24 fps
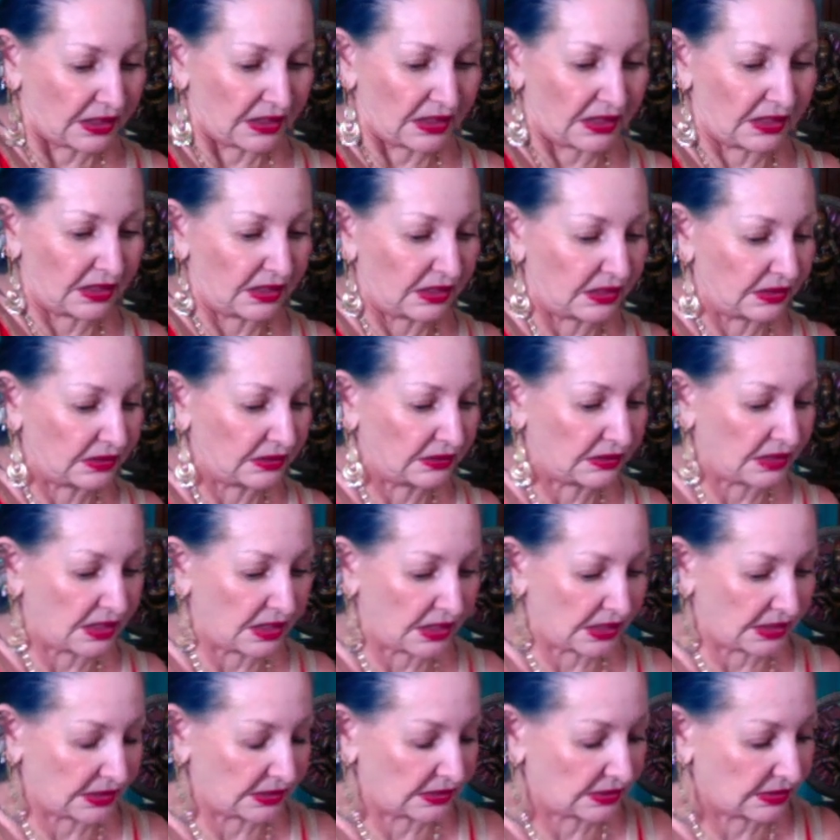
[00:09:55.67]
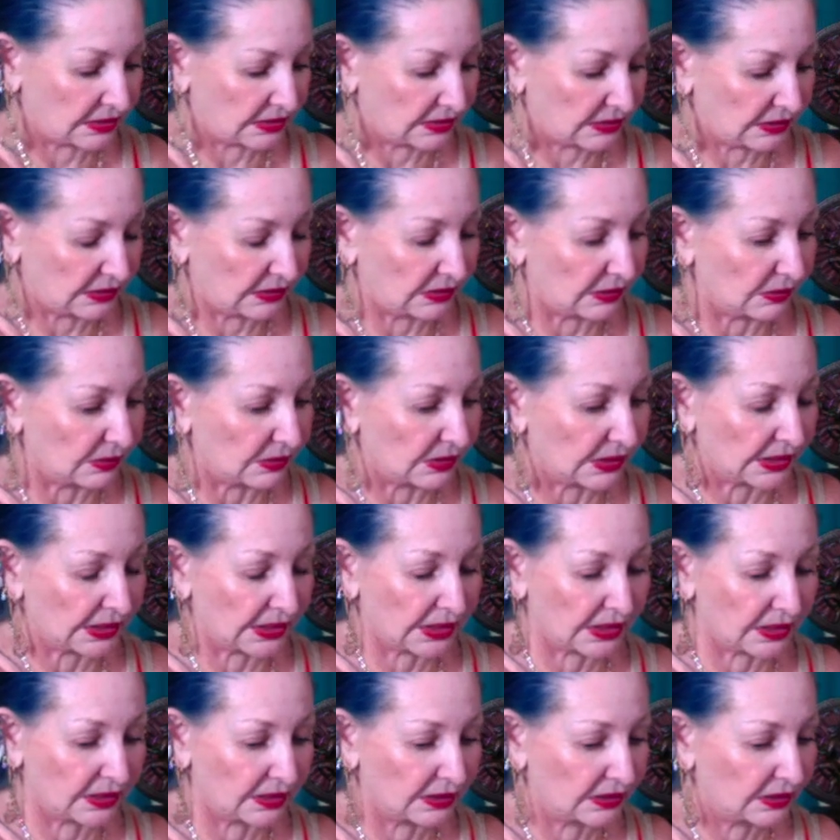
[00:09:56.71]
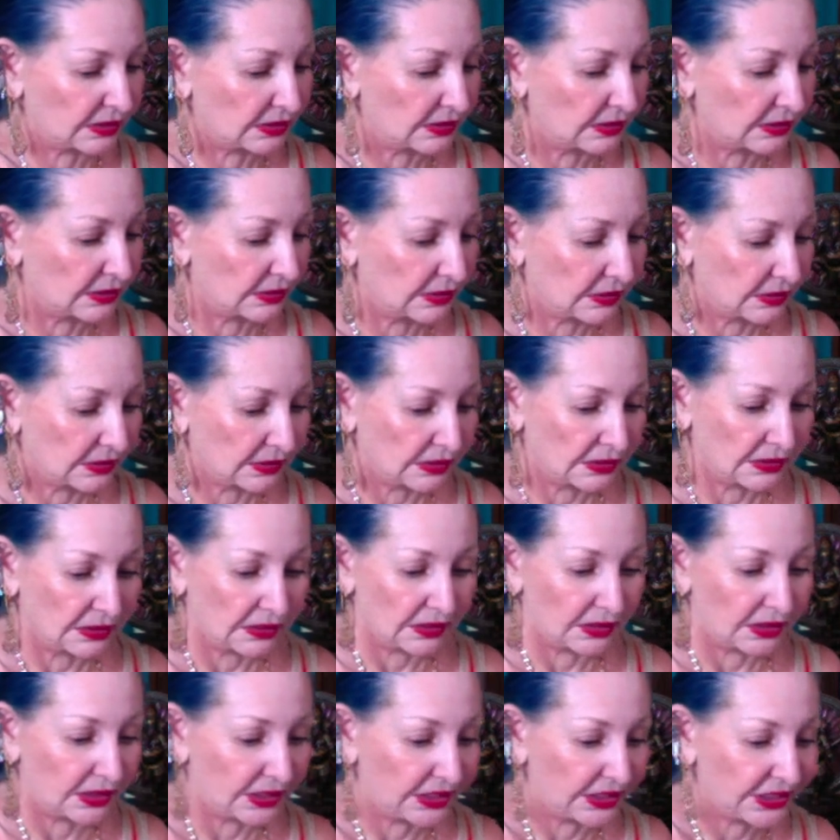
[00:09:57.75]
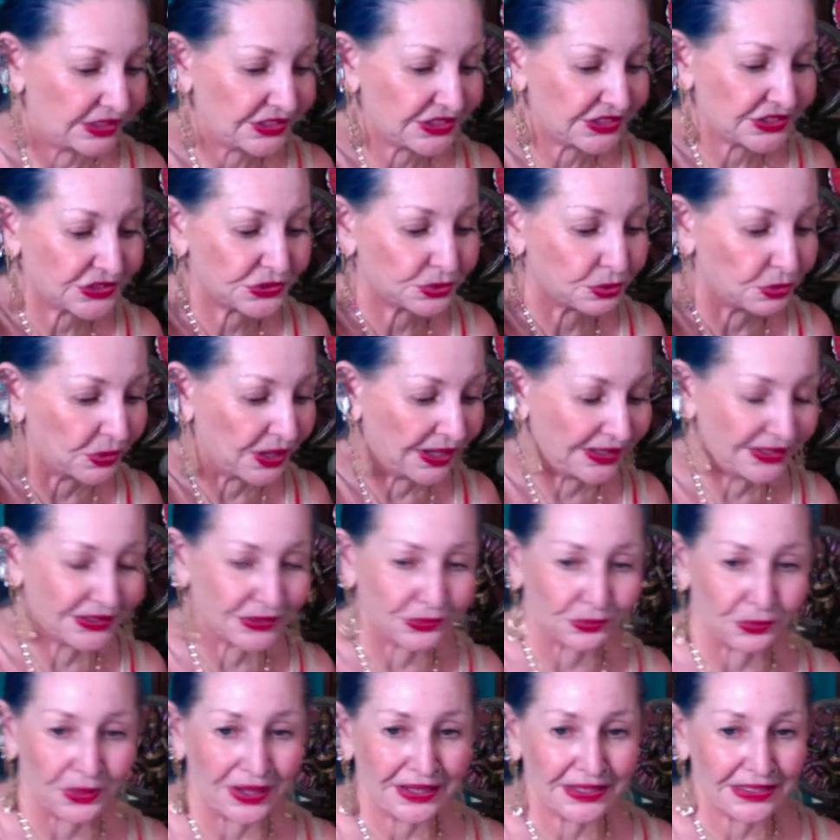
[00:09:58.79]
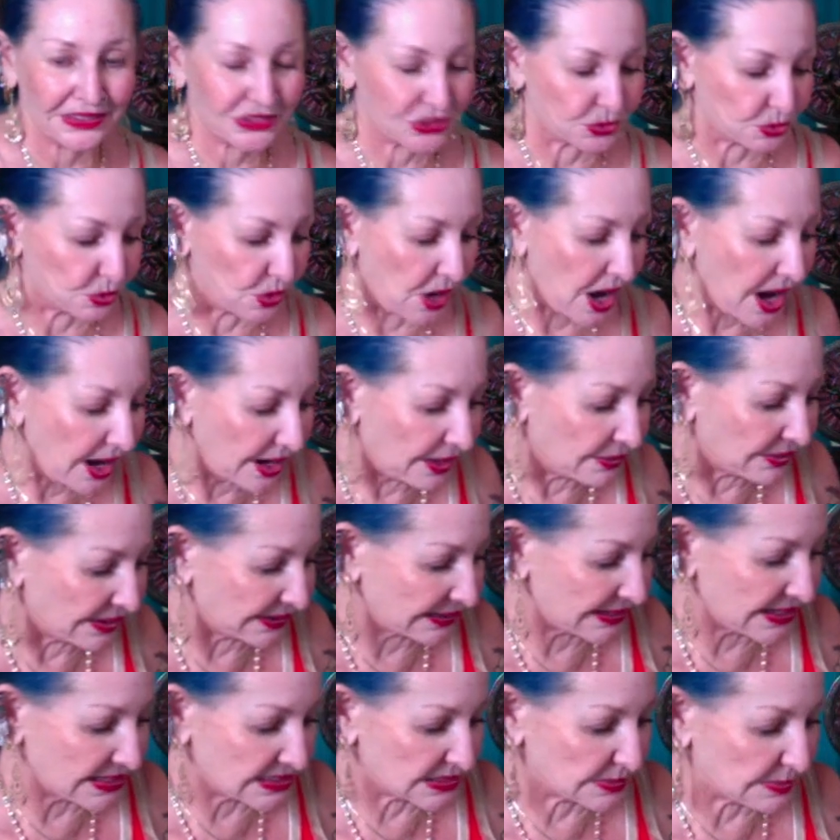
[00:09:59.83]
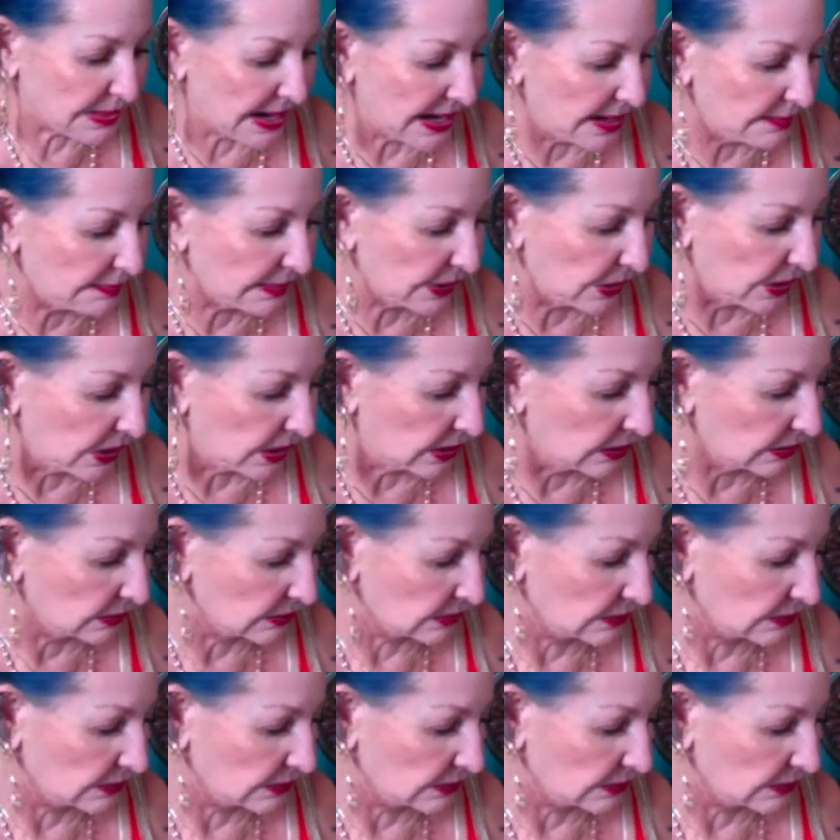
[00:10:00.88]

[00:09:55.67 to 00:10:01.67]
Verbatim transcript: Oh, Lord. Lord. I just wonder what is wrong with these people.